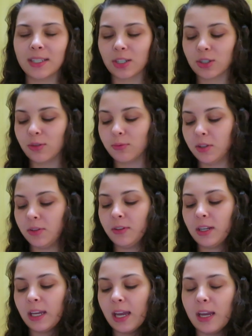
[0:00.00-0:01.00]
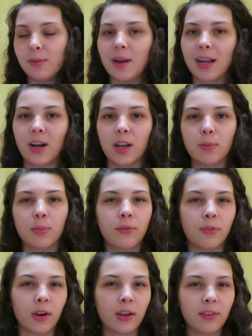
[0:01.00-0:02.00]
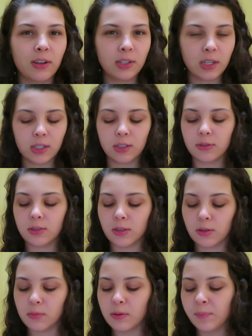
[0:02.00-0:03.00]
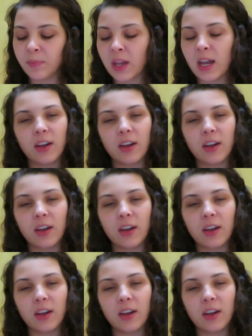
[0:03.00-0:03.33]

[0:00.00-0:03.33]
It's actually a really fun game. I got it before I found it on YouTube.